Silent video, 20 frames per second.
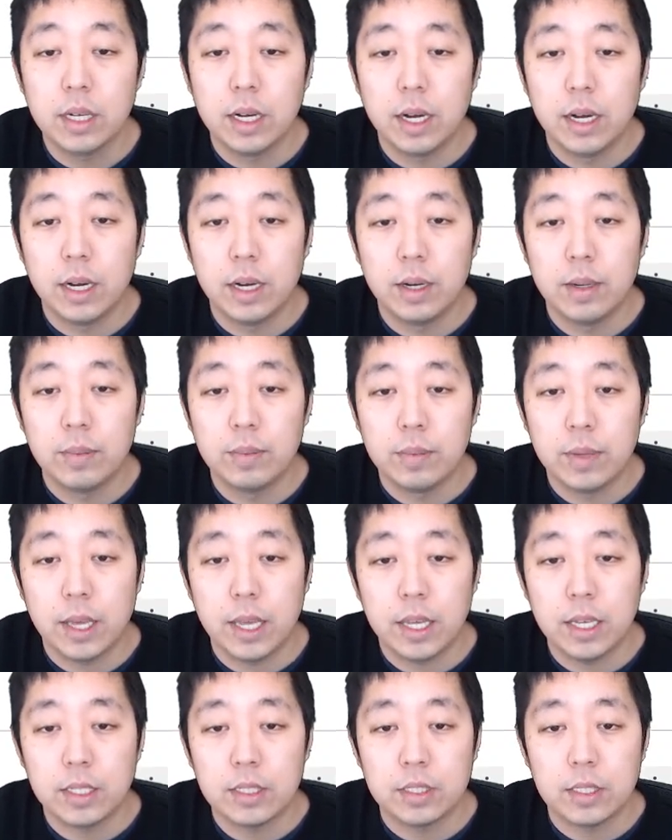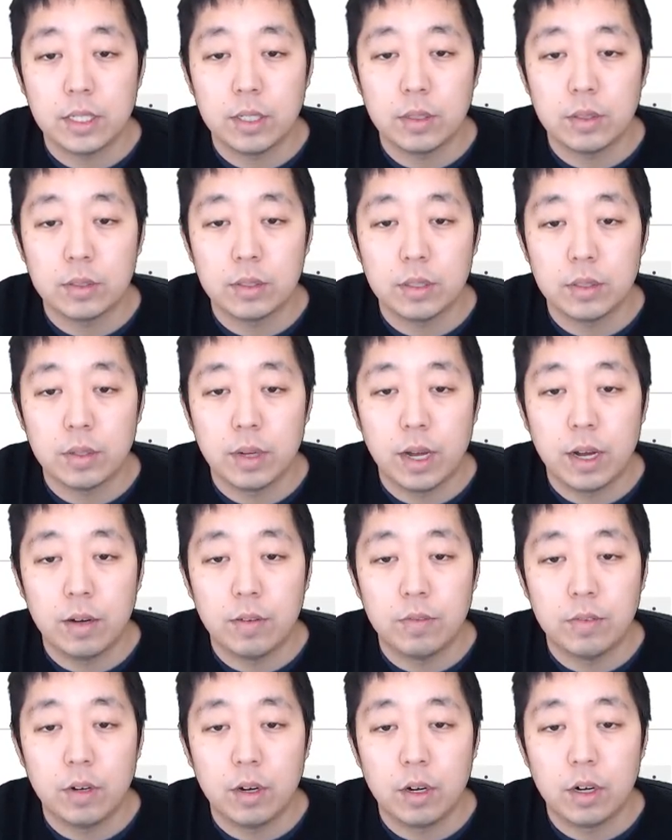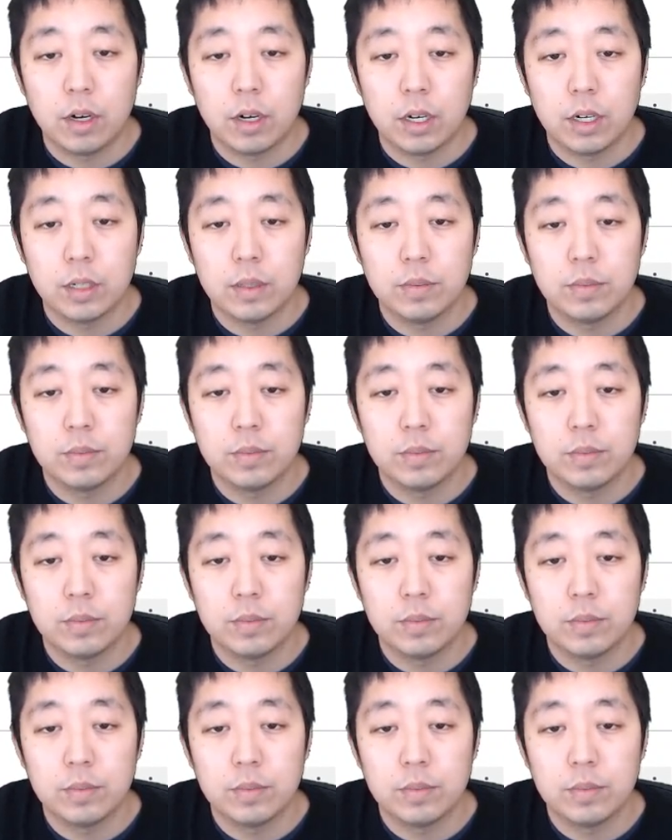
um, A is equal to alpha R.